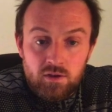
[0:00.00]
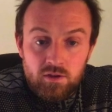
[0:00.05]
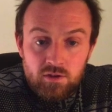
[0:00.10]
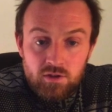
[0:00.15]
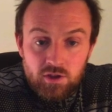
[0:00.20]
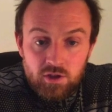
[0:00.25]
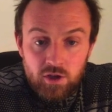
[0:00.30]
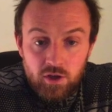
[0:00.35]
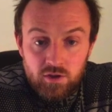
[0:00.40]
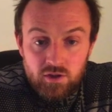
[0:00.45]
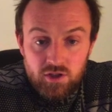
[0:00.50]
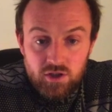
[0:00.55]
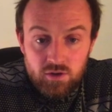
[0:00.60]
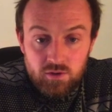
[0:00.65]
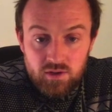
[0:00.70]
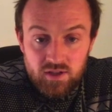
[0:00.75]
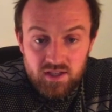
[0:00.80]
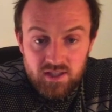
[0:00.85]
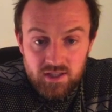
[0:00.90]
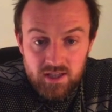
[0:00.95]
you know, to
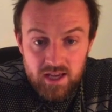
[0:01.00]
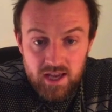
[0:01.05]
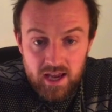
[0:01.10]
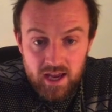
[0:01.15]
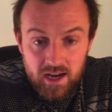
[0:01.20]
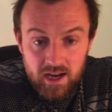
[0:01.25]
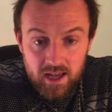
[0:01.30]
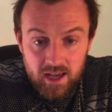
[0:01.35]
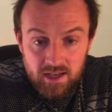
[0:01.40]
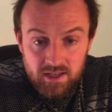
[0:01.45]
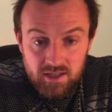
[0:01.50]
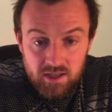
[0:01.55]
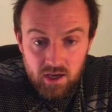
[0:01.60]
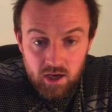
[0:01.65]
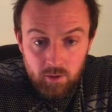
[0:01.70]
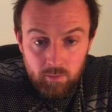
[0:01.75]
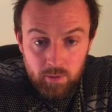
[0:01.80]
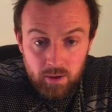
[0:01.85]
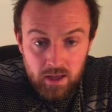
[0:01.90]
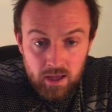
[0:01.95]
the CNS
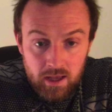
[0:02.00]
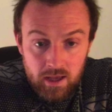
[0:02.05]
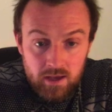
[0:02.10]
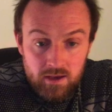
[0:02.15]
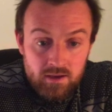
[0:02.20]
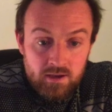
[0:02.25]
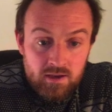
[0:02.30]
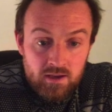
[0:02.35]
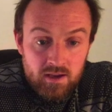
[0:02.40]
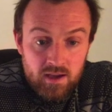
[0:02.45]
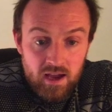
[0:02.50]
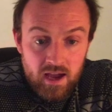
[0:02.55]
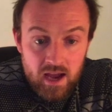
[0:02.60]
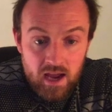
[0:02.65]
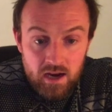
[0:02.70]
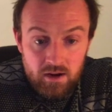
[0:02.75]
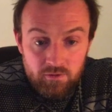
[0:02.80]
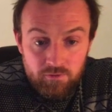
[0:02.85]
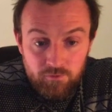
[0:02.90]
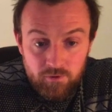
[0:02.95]
up here
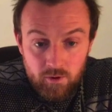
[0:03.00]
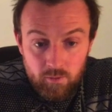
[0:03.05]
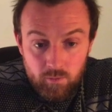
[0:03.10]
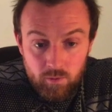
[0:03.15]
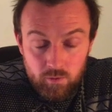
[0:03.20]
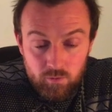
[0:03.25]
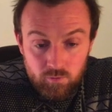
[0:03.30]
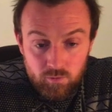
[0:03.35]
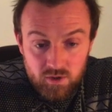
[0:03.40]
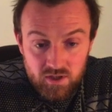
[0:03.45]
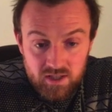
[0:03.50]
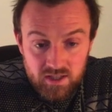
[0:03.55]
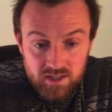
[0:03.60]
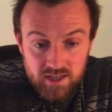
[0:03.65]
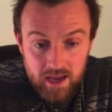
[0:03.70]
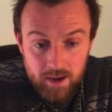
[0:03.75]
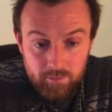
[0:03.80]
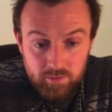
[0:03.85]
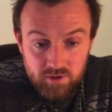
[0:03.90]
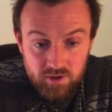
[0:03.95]
and from
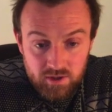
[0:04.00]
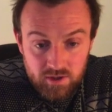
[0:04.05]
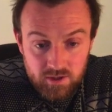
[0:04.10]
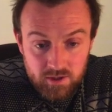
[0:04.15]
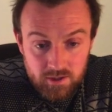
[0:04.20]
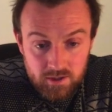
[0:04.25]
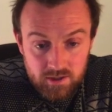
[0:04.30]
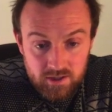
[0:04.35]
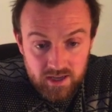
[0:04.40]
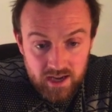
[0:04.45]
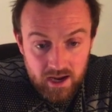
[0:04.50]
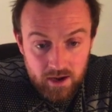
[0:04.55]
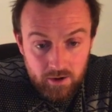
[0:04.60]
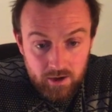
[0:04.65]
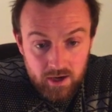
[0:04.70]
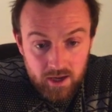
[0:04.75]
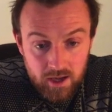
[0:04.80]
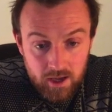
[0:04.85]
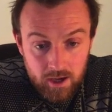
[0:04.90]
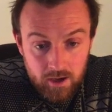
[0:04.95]
receptors down
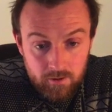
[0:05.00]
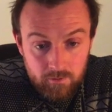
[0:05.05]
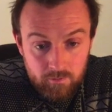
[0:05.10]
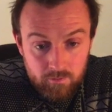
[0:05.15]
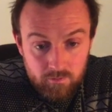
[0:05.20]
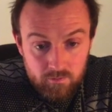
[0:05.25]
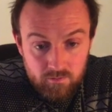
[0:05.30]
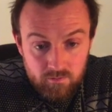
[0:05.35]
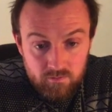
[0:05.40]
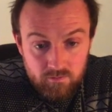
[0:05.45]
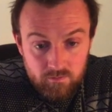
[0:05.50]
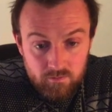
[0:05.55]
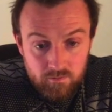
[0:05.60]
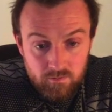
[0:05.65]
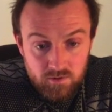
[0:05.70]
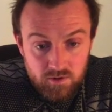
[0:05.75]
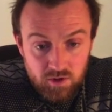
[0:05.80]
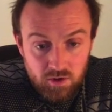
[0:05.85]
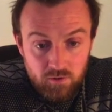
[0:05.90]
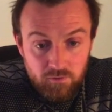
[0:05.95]
here.
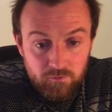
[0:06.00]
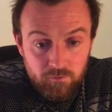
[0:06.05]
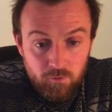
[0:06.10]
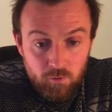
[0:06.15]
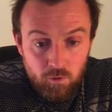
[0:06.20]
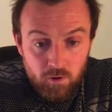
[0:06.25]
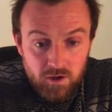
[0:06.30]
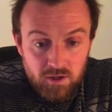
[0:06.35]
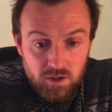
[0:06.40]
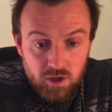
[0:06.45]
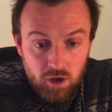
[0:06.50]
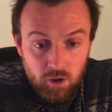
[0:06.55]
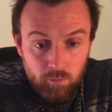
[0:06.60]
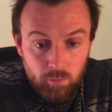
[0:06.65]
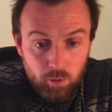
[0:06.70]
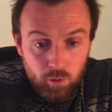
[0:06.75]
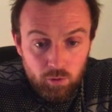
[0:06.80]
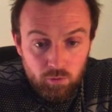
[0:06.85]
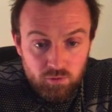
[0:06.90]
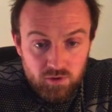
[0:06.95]
So, for
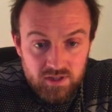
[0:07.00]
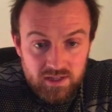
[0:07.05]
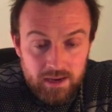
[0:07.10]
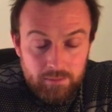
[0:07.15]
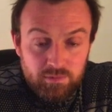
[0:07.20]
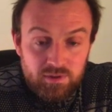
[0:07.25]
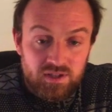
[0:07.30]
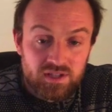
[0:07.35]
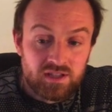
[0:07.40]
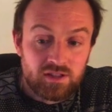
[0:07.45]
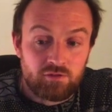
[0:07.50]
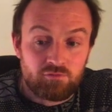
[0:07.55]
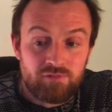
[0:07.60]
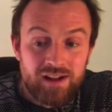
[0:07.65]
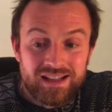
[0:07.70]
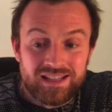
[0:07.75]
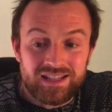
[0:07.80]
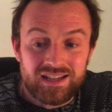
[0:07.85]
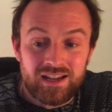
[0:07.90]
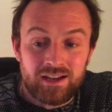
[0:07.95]
example, receptors in the
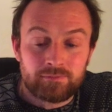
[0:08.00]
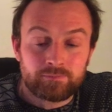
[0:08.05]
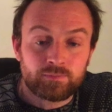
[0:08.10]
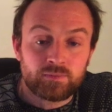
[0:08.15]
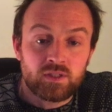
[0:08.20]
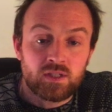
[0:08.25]
retina